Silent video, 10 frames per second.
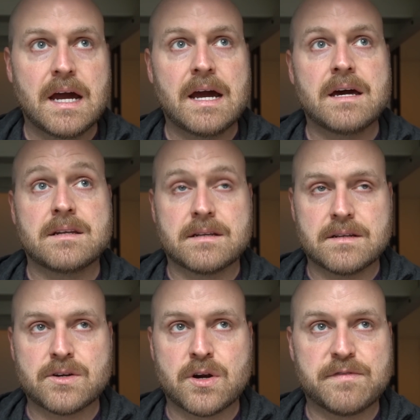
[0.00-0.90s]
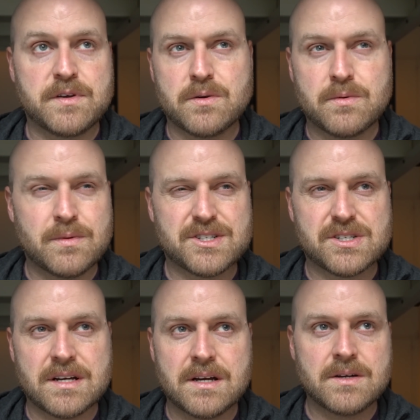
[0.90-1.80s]
and curfew,
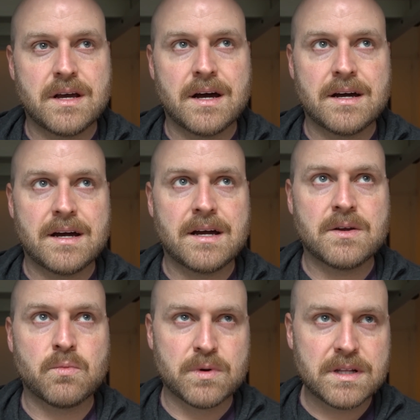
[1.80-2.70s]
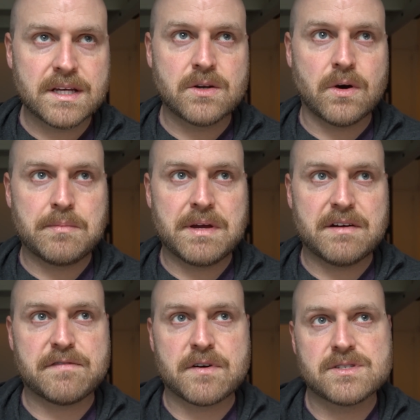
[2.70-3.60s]
which really annoyed me
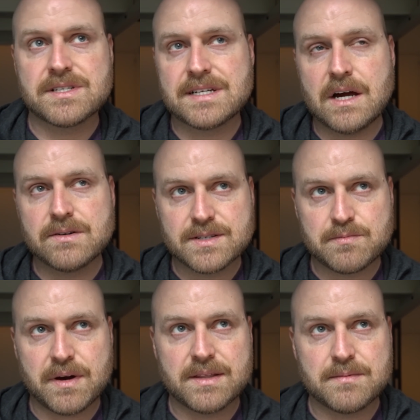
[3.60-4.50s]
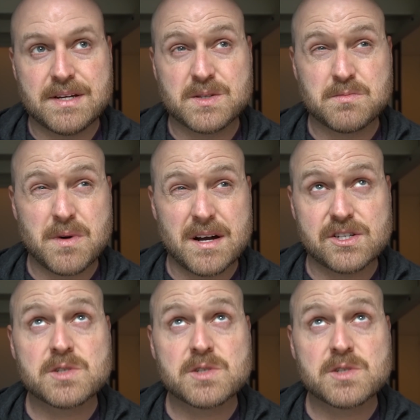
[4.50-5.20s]
at first and now doesn't bother me as much,